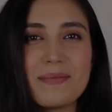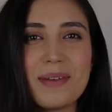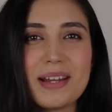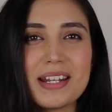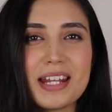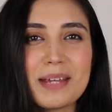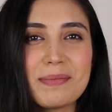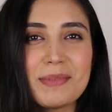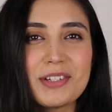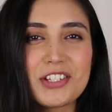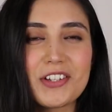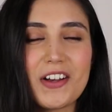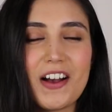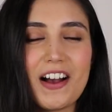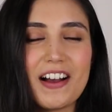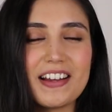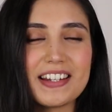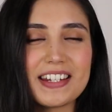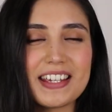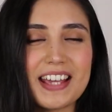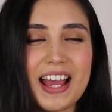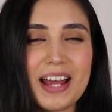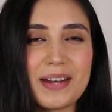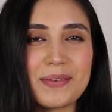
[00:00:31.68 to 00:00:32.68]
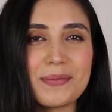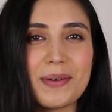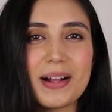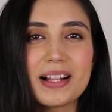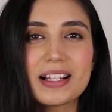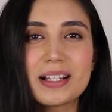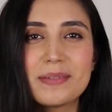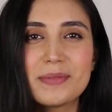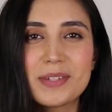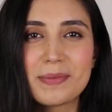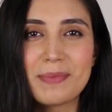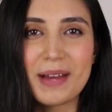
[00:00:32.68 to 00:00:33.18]
my name is Sahani and
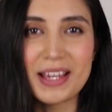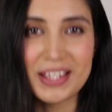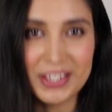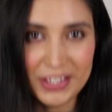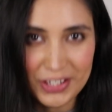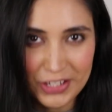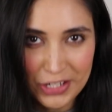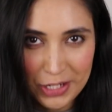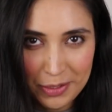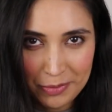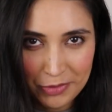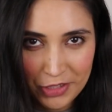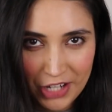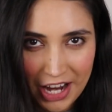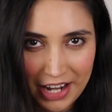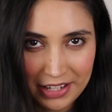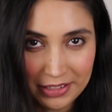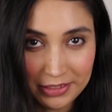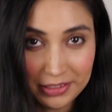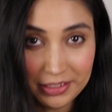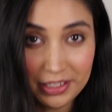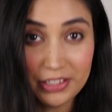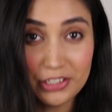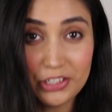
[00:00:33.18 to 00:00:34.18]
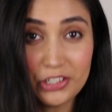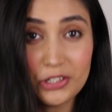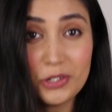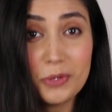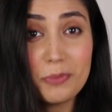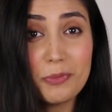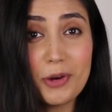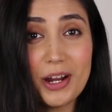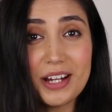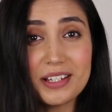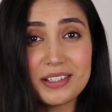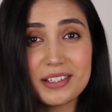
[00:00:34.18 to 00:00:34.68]
welcome to my YouTube channel.
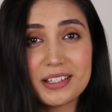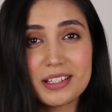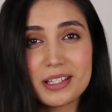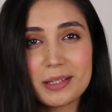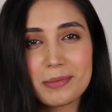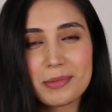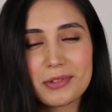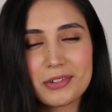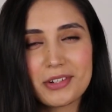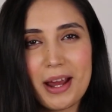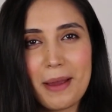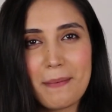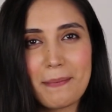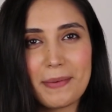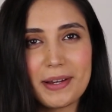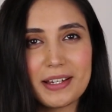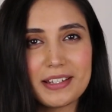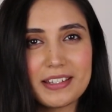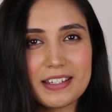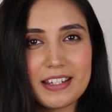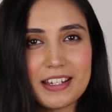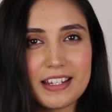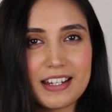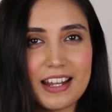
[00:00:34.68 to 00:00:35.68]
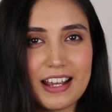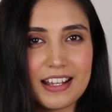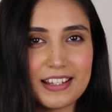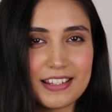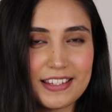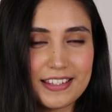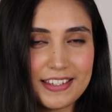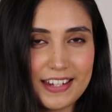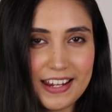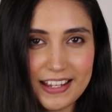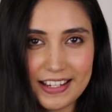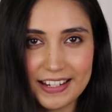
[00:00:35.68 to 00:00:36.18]
Do press the subscribe button
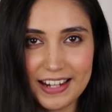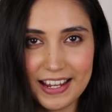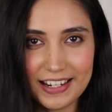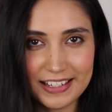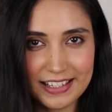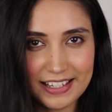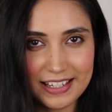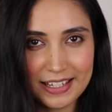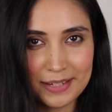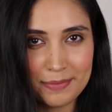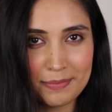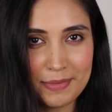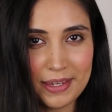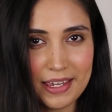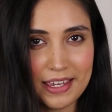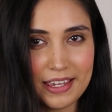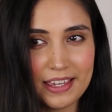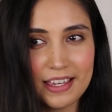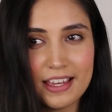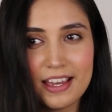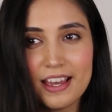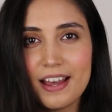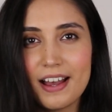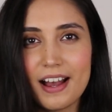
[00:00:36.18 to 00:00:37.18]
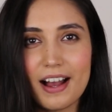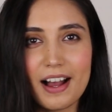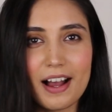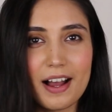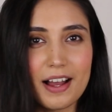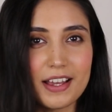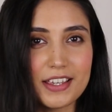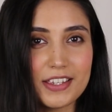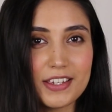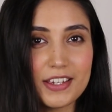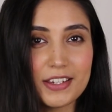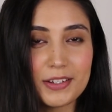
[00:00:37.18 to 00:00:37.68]
and stay connected to me.
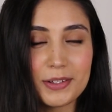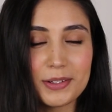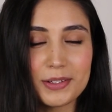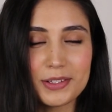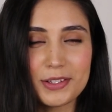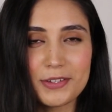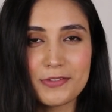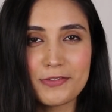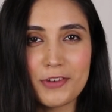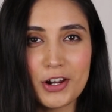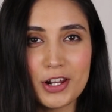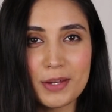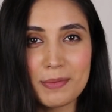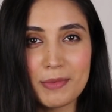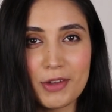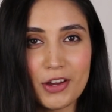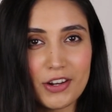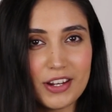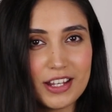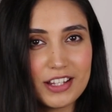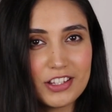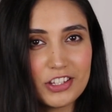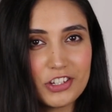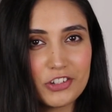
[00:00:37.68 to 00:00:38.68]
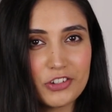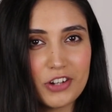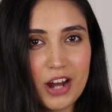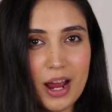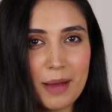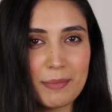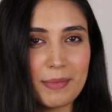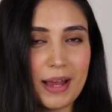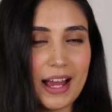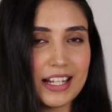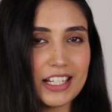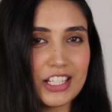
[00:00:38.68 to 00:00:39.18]
You can also follow me on
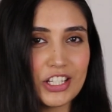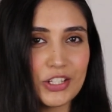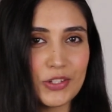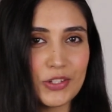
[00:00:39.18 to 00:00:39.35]
Instagram at